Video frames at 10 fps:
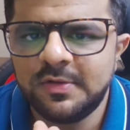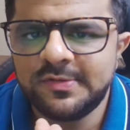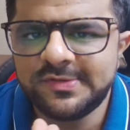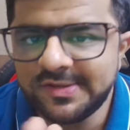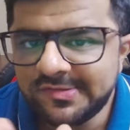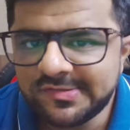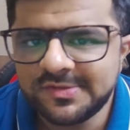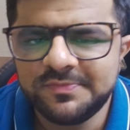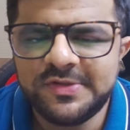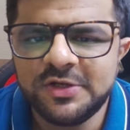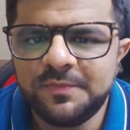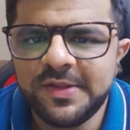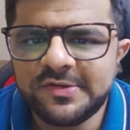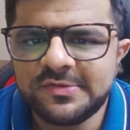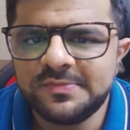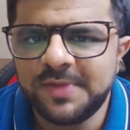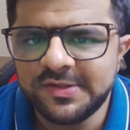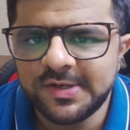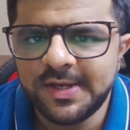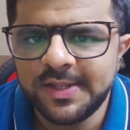Since zero-based
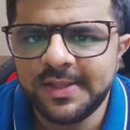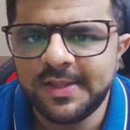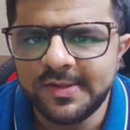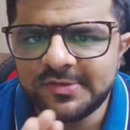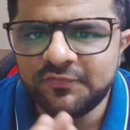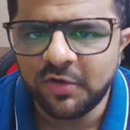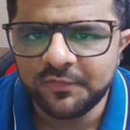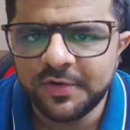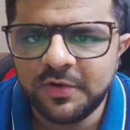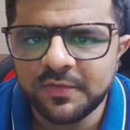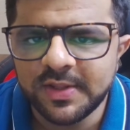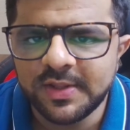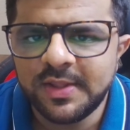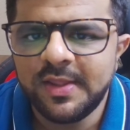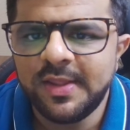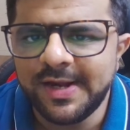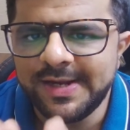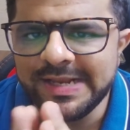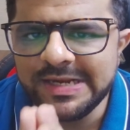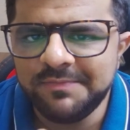budgeting is forward-looking, it
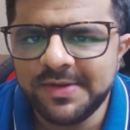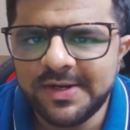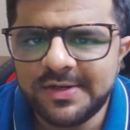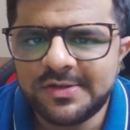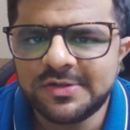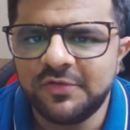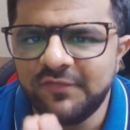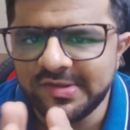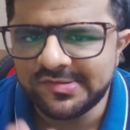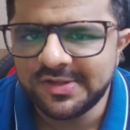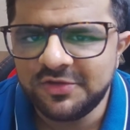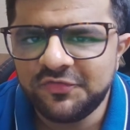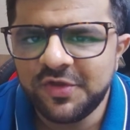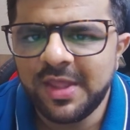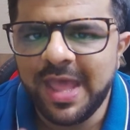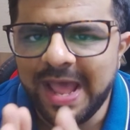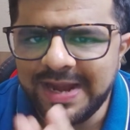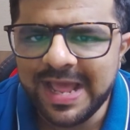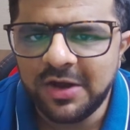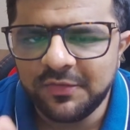eliminates wastage
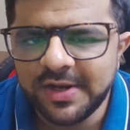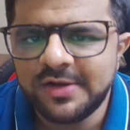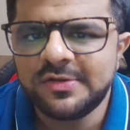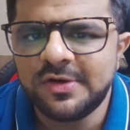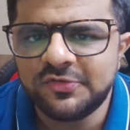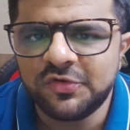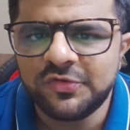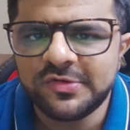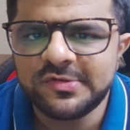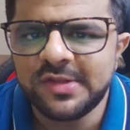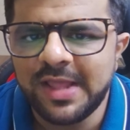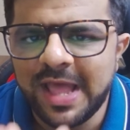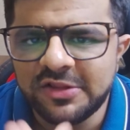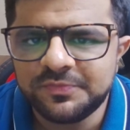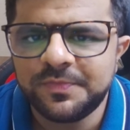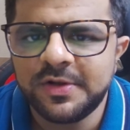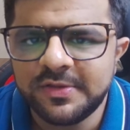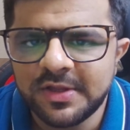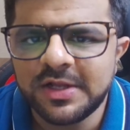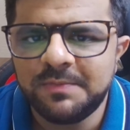and allocates resources as per
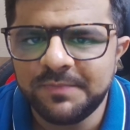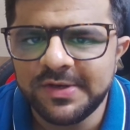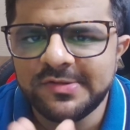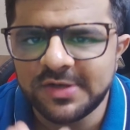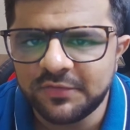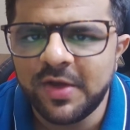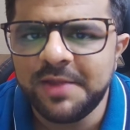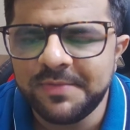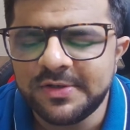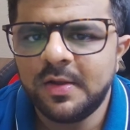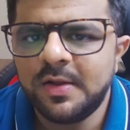the company's requirements.